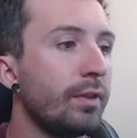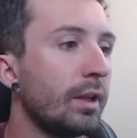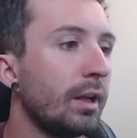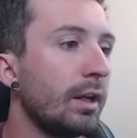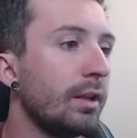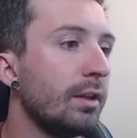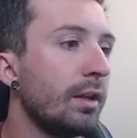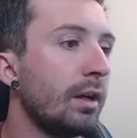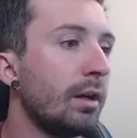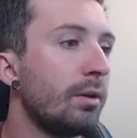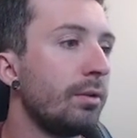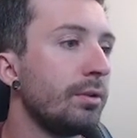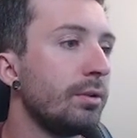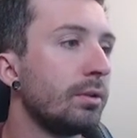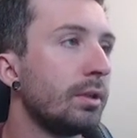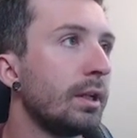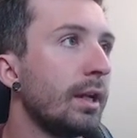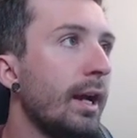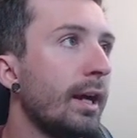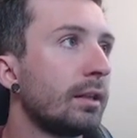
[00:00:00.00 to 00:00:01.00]
And now you
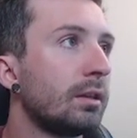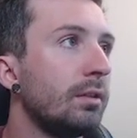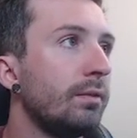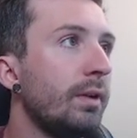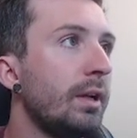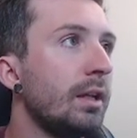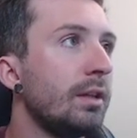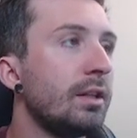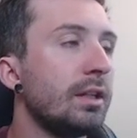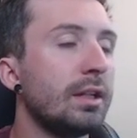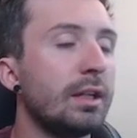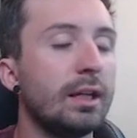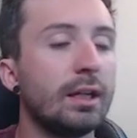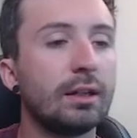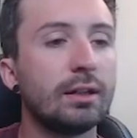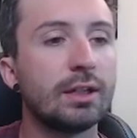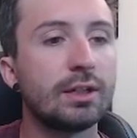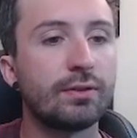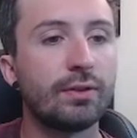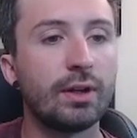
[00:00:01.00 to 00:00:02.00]
can activate the
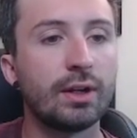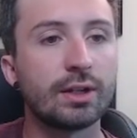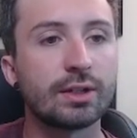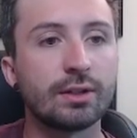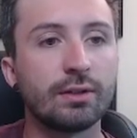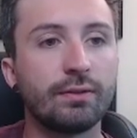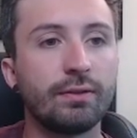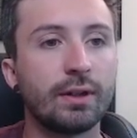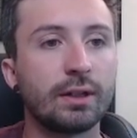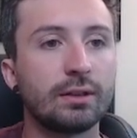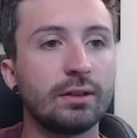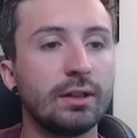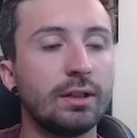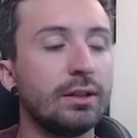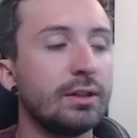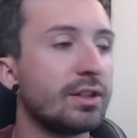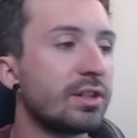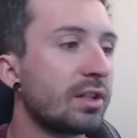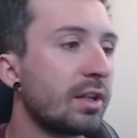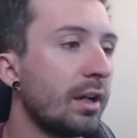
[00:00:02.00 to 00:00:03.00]
Ignis Phoenix effect in
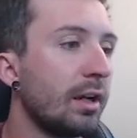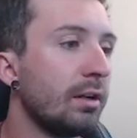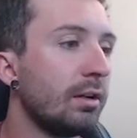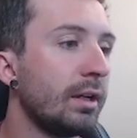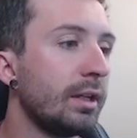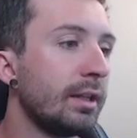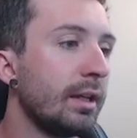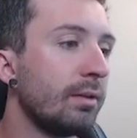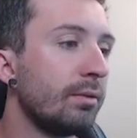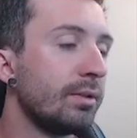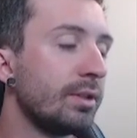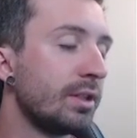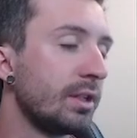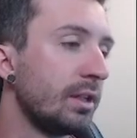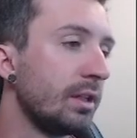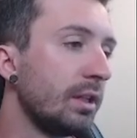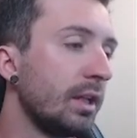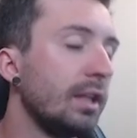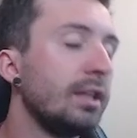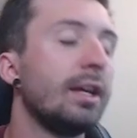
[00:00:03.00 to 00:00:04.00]
the scale, and that was
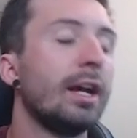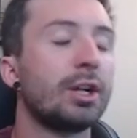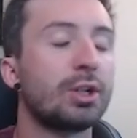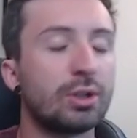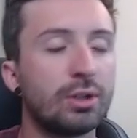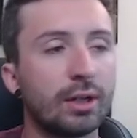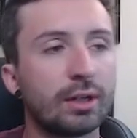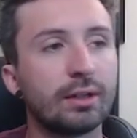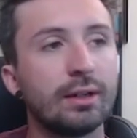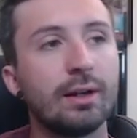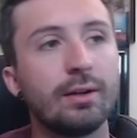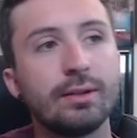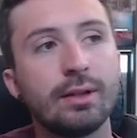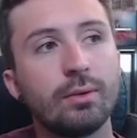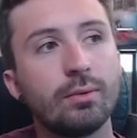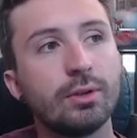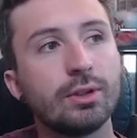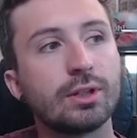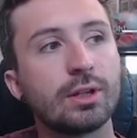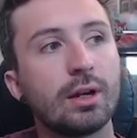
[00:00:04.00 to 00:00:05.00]
in the extra deck now, that
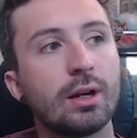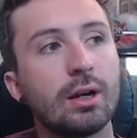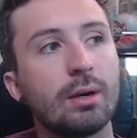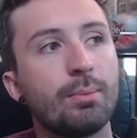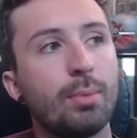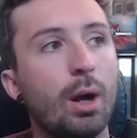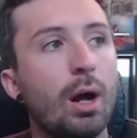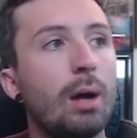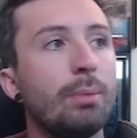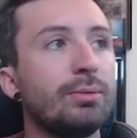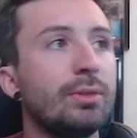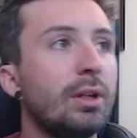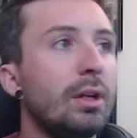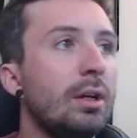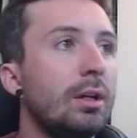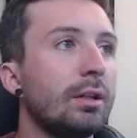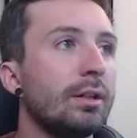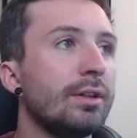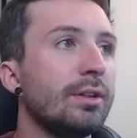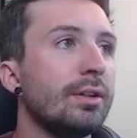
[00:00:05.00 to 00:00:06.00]
was popped
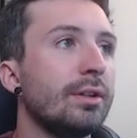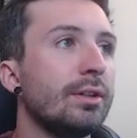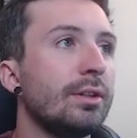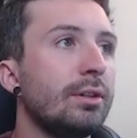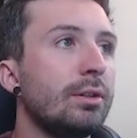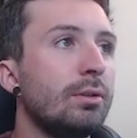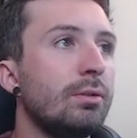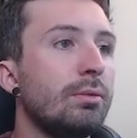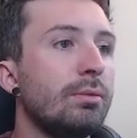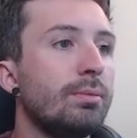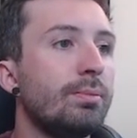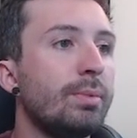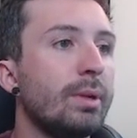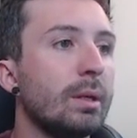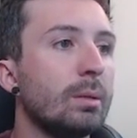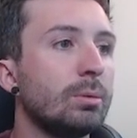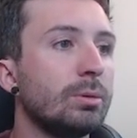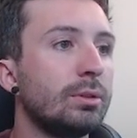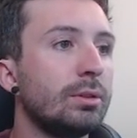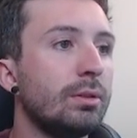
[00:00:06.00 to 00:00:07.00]
to be
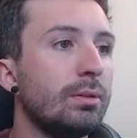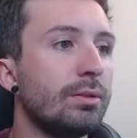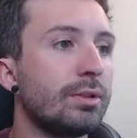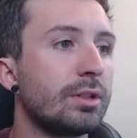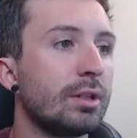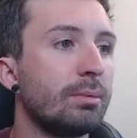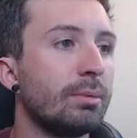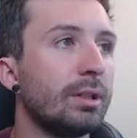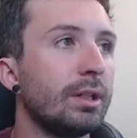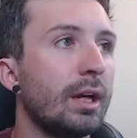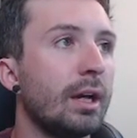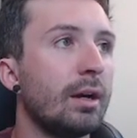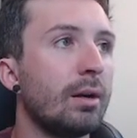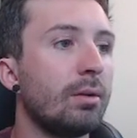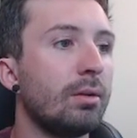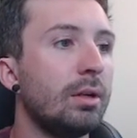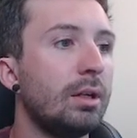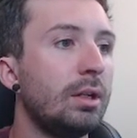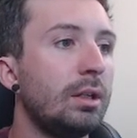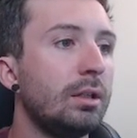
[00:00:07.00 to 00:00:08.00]
able to summon
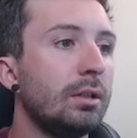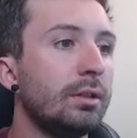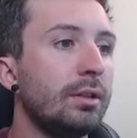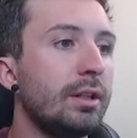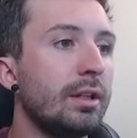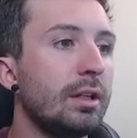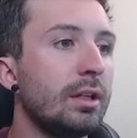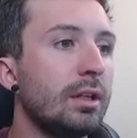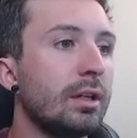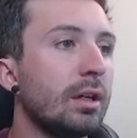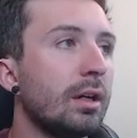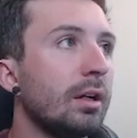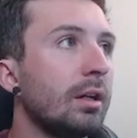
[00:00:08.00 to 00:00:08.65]
out the